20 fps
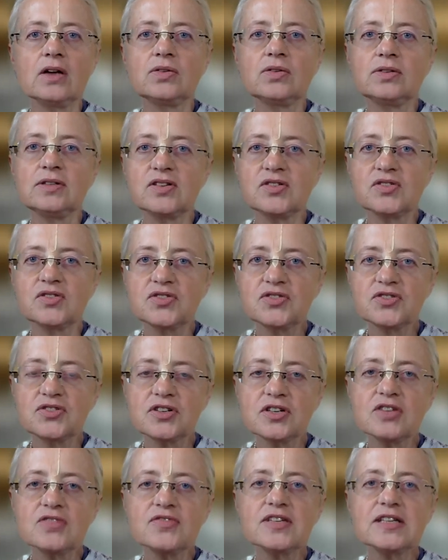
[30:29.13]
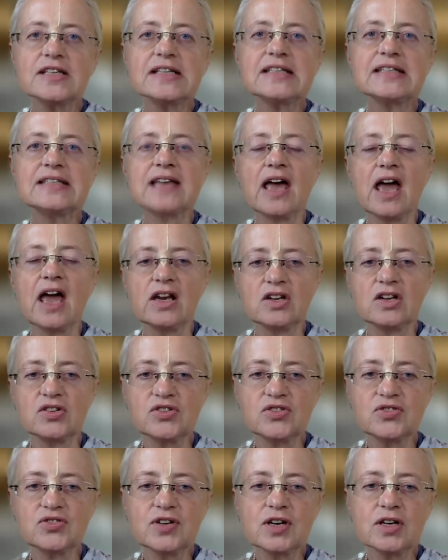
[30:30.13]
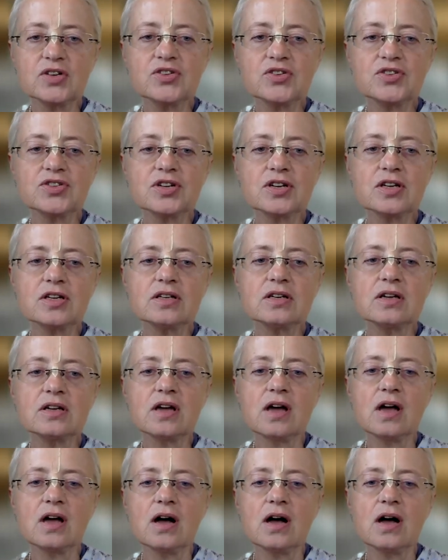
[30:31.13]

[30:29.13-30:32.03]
to the service and instruction